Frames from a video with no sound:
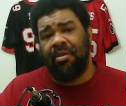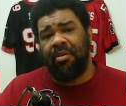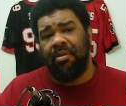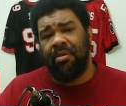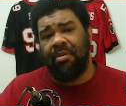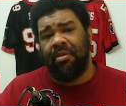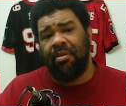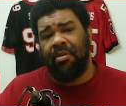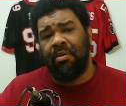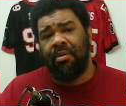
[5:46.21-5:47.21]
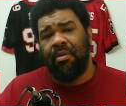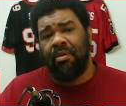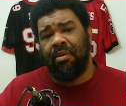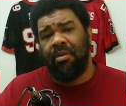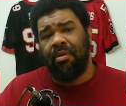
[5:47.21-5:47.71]

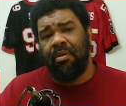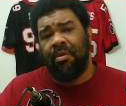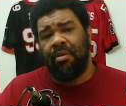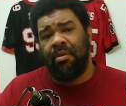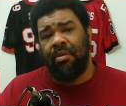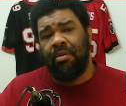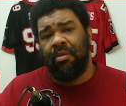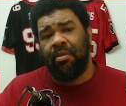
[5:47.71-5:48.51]
Nobody speaks.